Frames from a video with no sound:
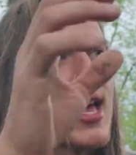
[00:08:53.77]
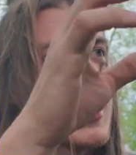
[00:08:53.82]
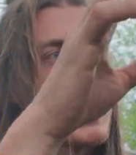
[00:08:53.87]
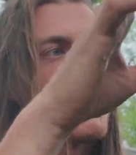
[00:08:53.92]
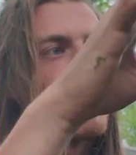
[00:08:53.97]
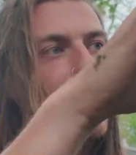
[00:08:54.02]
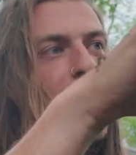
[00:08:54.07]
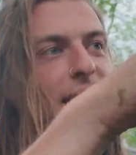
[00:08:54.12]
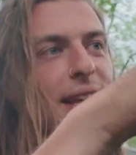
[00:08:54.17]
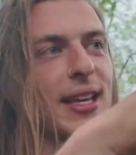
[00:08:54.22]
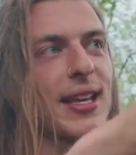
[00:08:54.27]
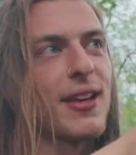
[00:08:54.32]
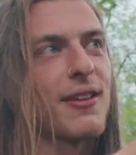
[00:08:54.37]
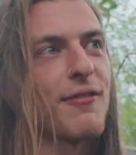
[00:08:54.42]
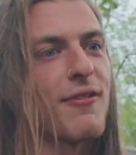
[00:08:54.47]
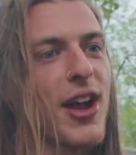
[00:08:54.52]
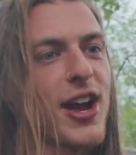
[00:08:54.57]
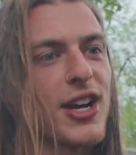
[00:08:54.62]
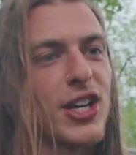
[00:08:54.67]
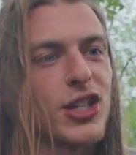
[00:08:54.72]
It might get
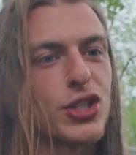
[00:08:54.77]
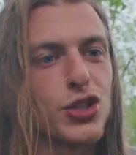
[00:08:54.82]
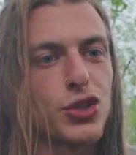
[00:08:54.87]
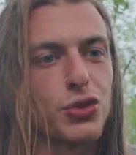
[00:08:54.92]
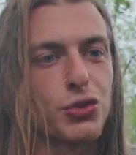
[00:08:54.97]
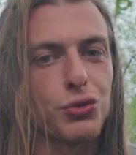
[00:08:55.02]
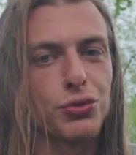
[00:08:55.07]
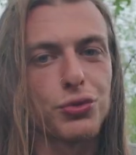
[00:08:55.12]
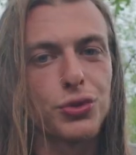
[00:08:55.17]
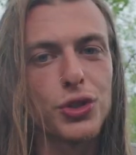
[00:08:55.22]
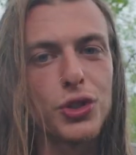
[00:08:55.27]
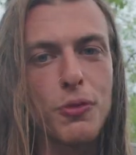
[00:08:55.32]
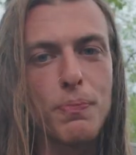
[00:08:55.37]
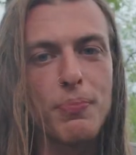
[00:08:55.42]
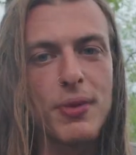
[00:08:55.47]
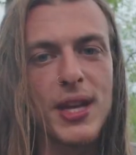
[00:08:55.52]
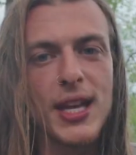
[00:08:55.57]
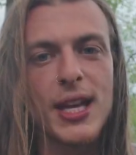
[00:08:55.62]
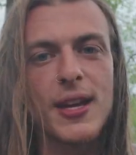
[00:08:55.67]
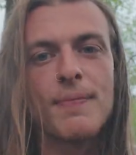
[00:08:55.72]
very
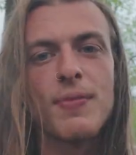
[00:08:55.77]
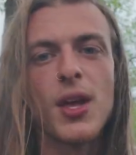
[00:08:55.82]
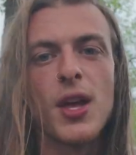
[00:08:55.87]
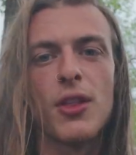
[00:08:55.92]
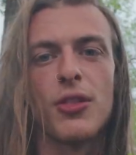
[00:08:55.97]
droopy.